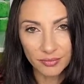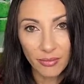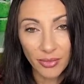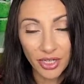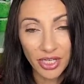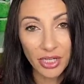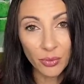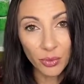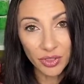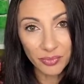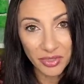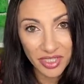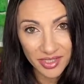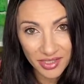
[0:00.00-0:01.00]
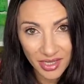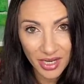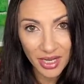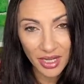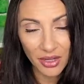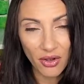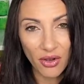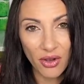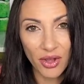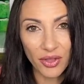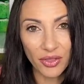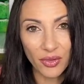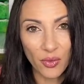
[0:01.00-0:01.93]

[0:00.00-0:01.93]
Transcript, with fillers: But he would be sitting on the